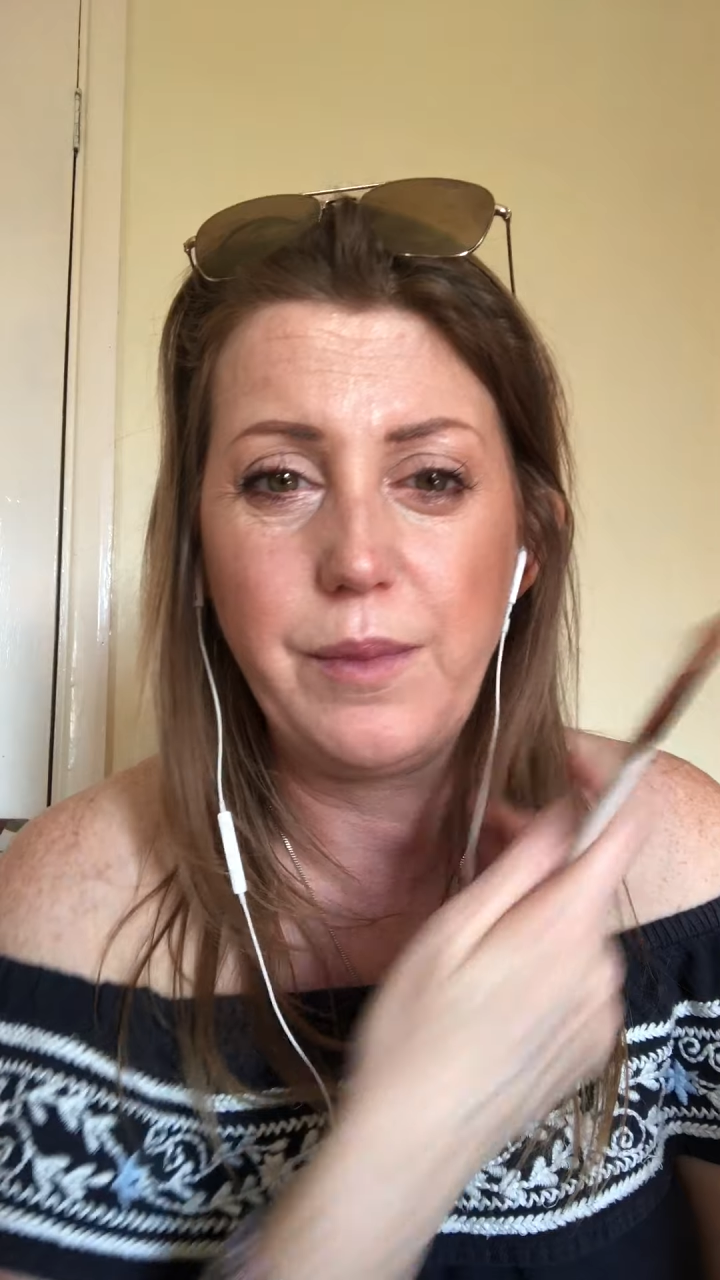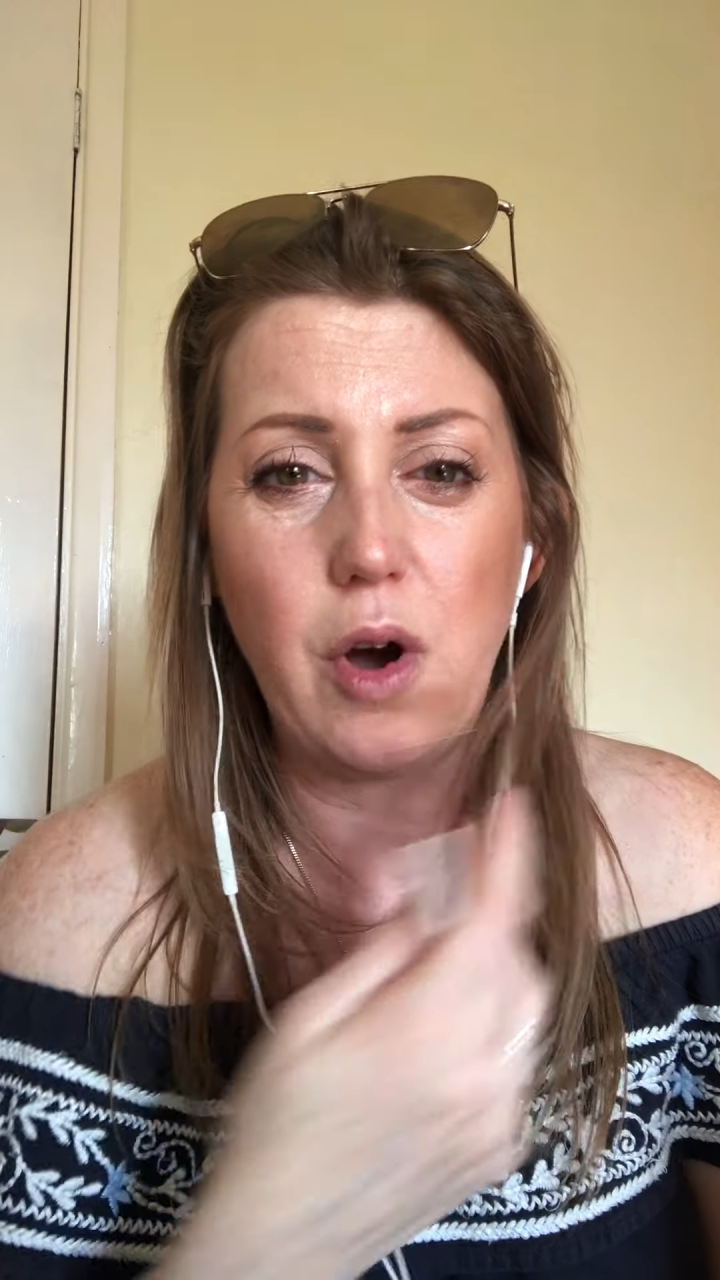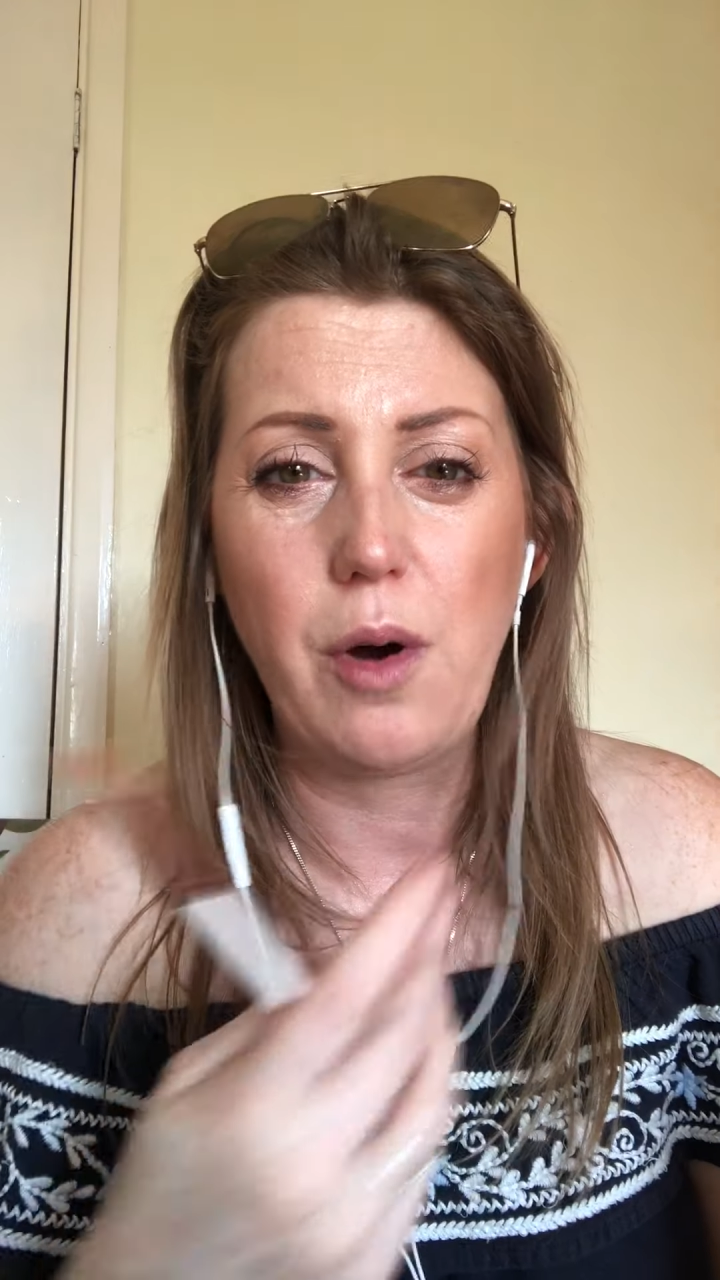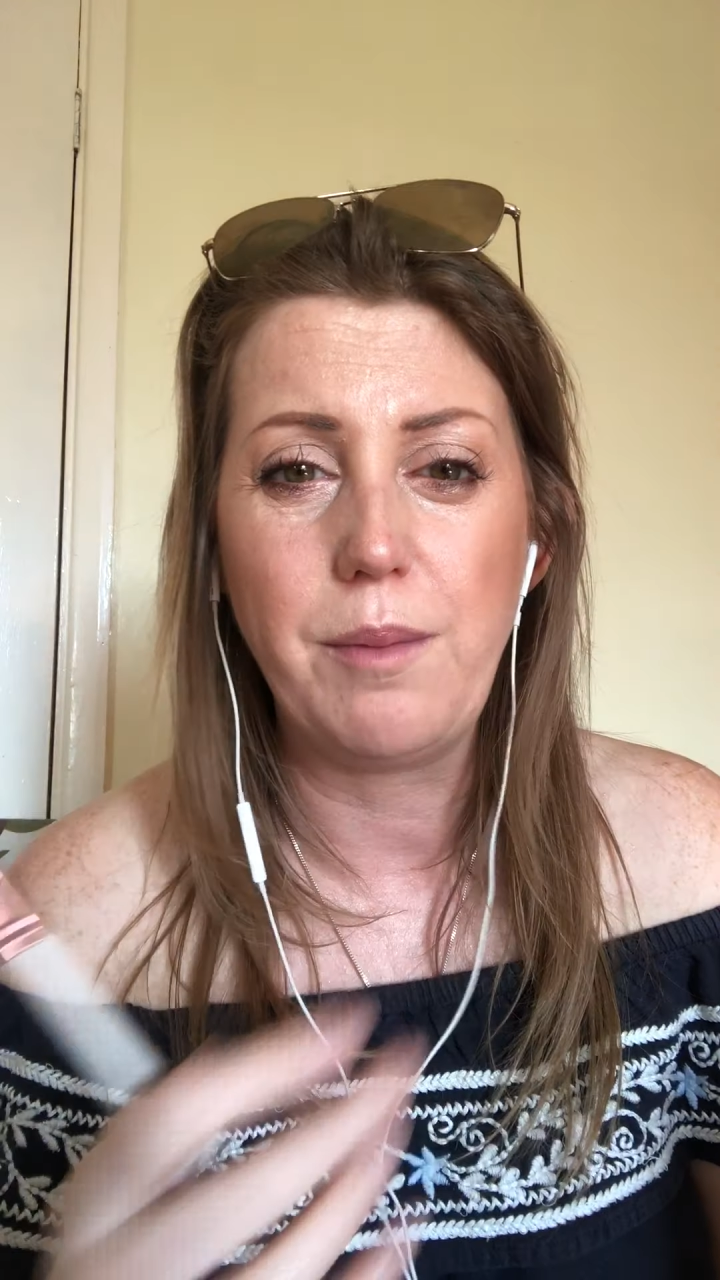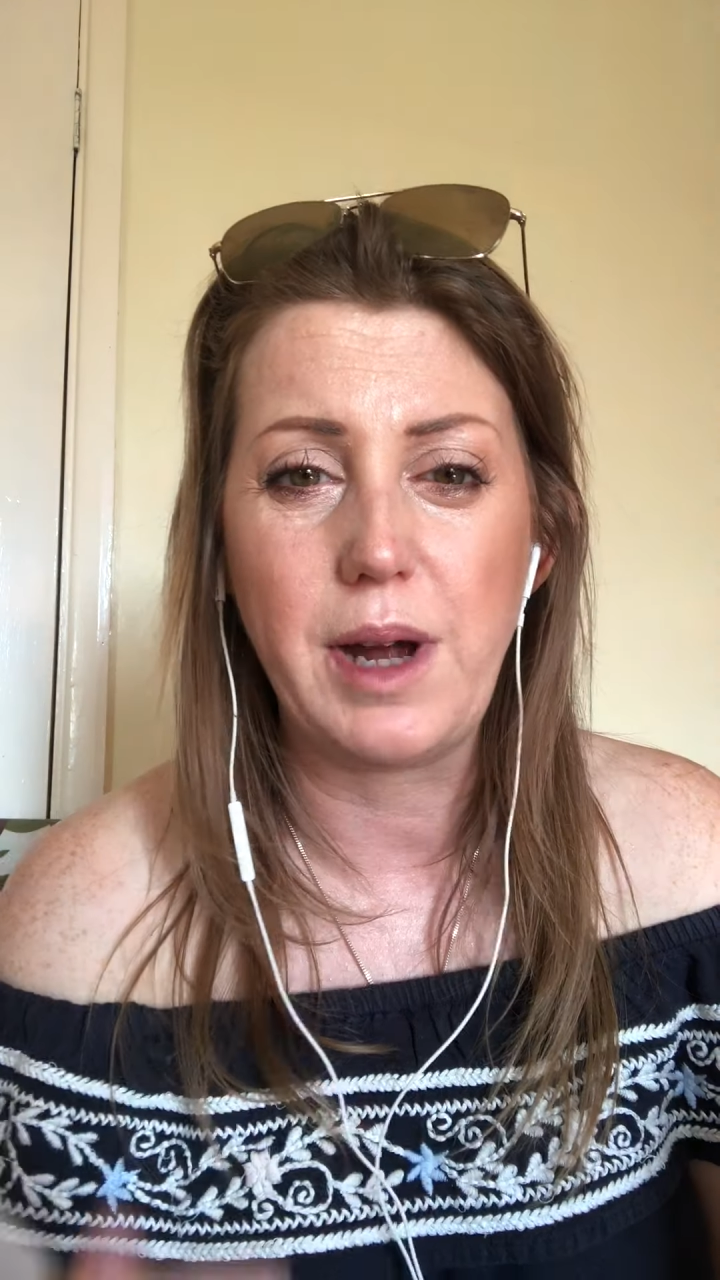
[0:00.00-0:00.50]

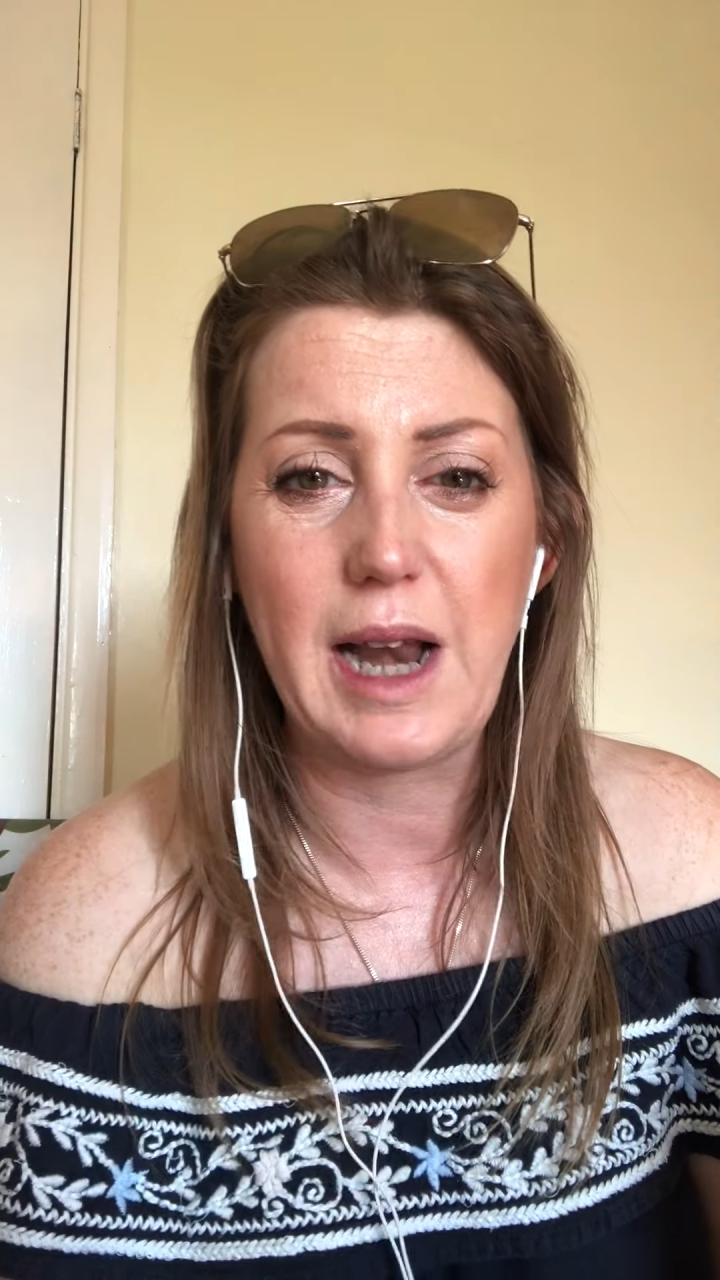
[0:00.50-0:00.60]
on my